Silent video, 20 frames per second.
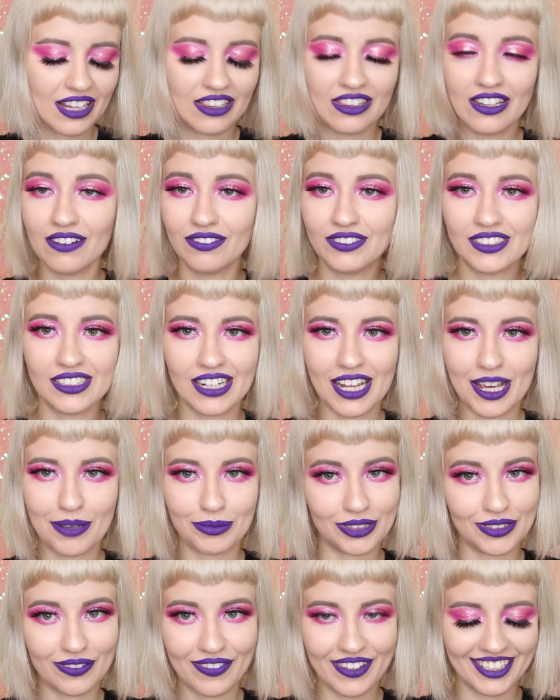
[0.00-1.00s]
Love the
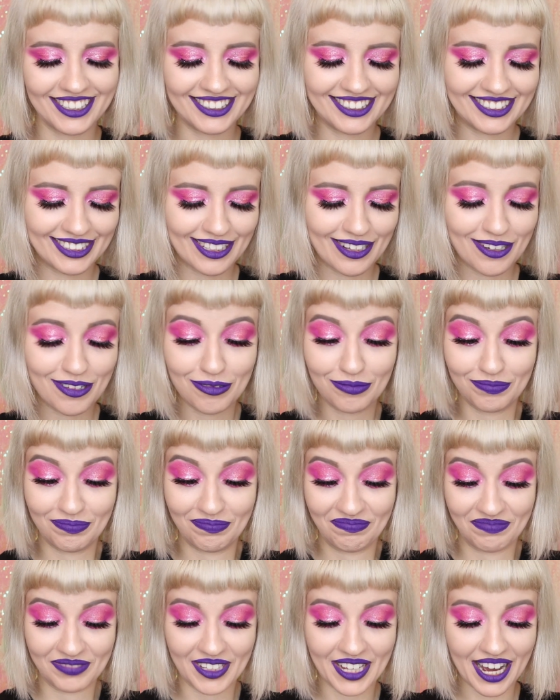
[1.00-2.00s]
names of it. So
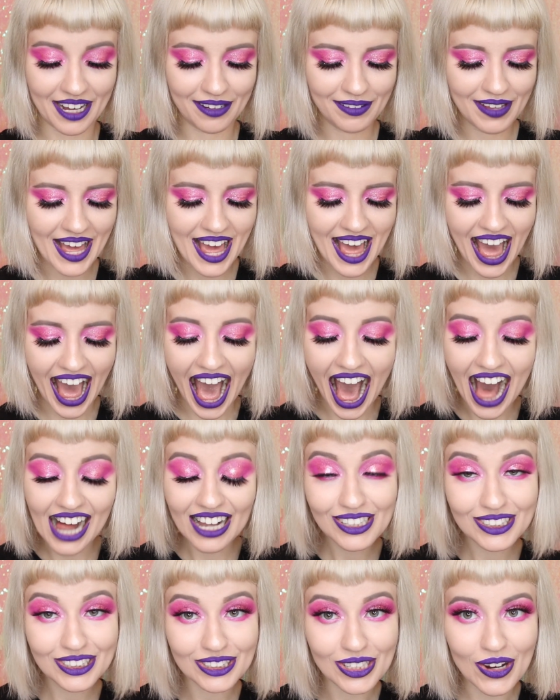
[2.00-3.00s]
yeah.
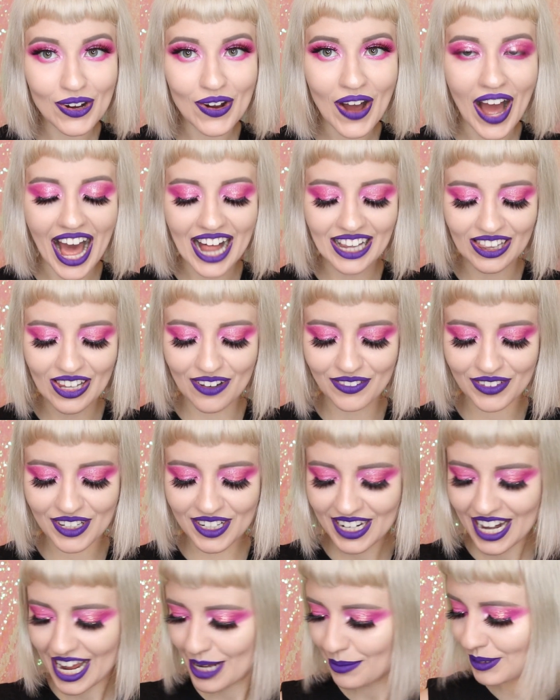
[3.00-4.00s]
Also, I love the
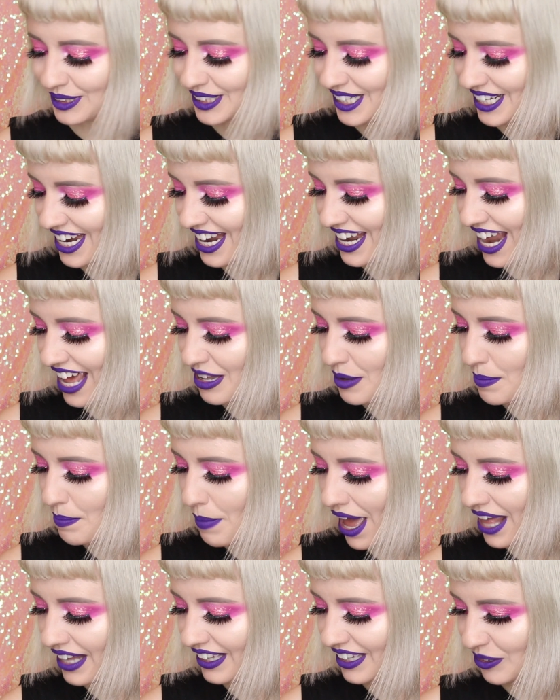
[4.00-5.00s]
names in another
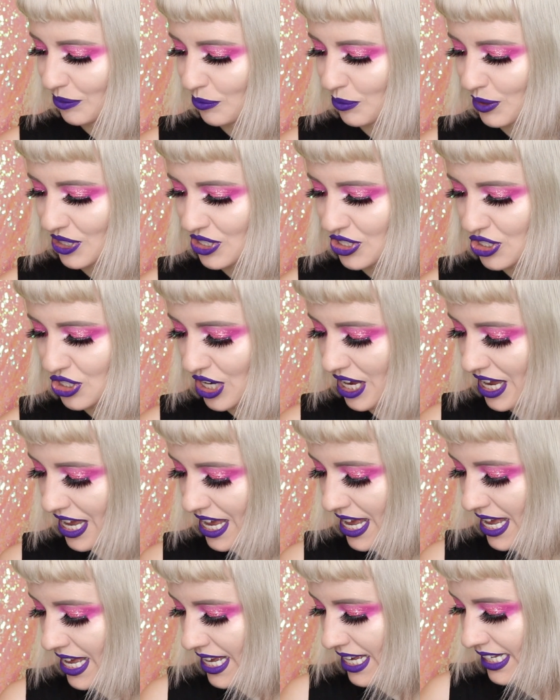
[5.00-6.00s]
palette, which
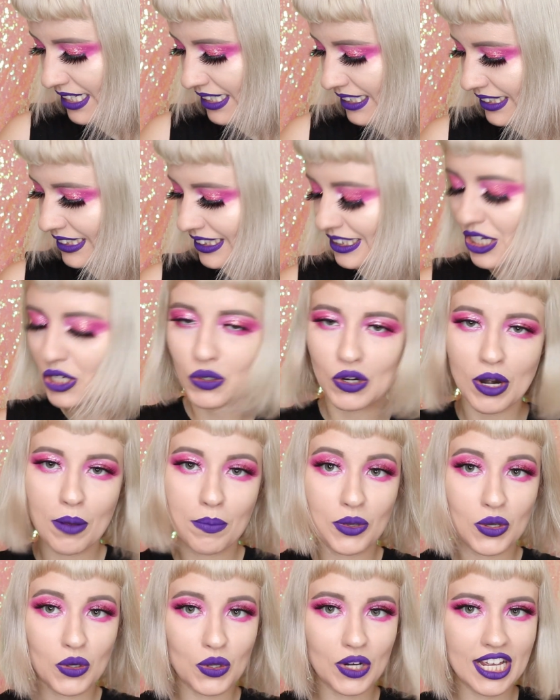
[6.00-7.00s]
is
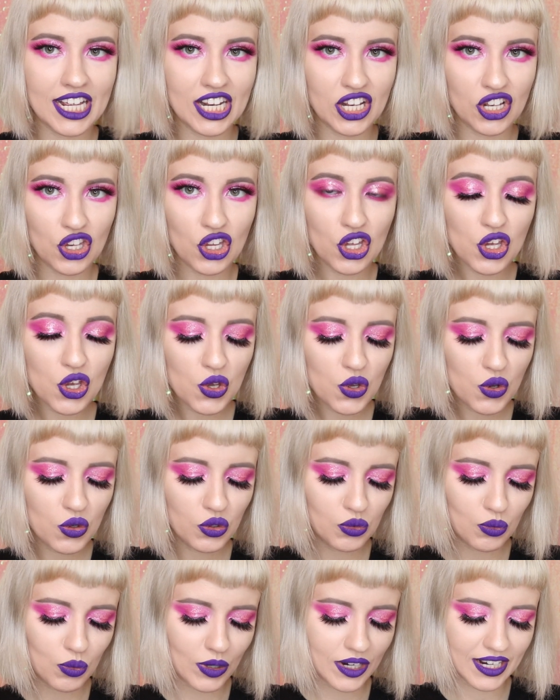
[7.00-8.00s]
Huda Beauty
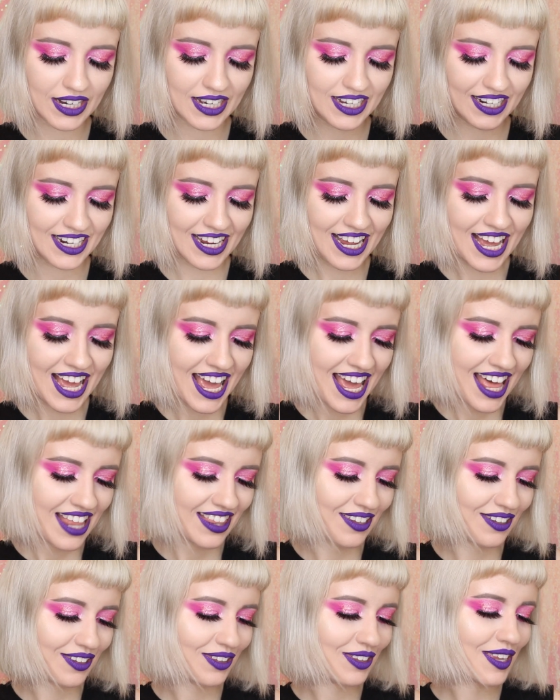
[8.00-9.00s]
Nude one.
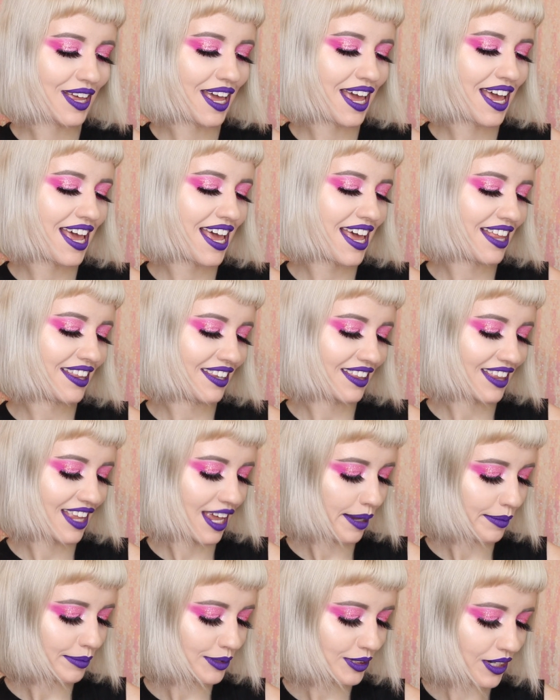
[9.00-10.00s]
And the
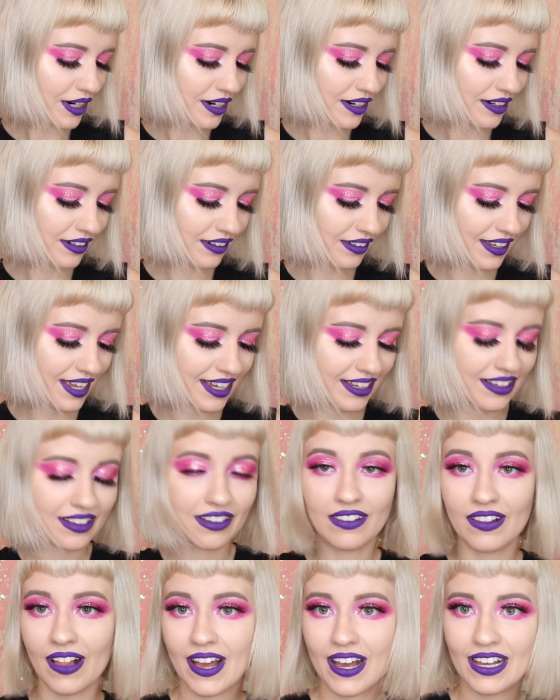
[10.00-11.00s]
names are like
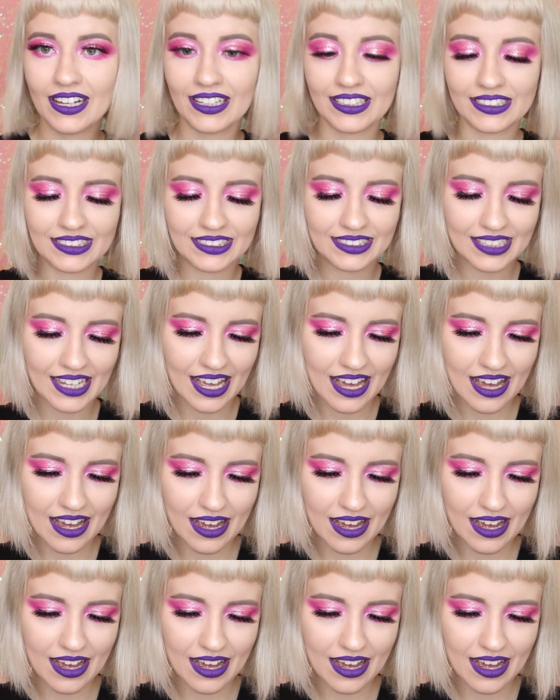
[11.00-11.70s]
Lace,